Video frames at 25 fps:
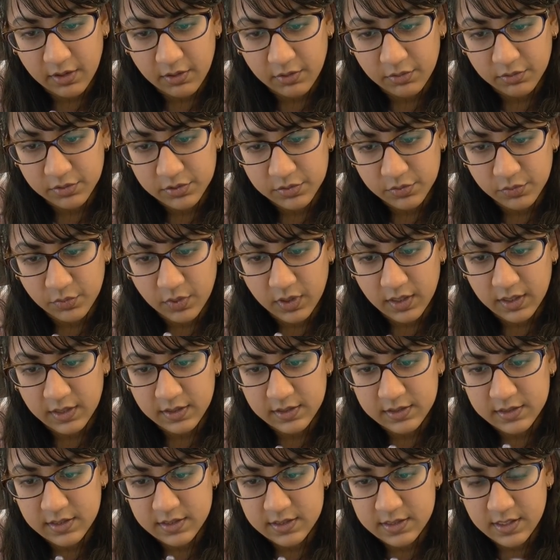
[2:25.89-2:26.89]
out
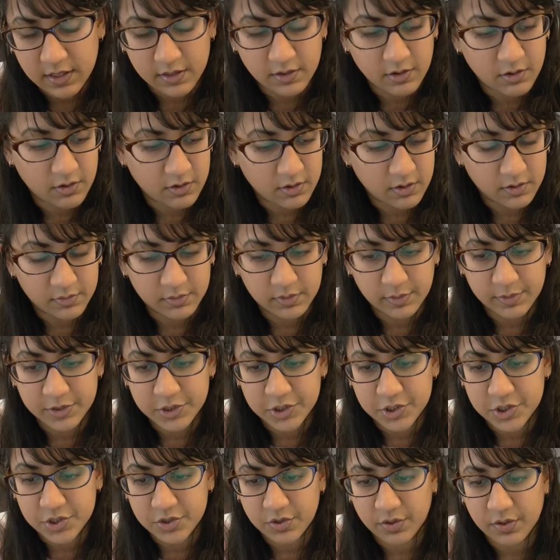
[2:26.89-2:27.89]
was, it's kind of hard, let me
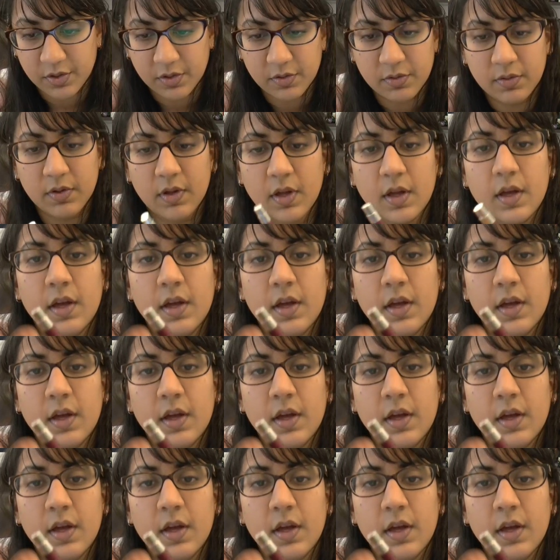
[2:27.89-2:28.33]
just show you.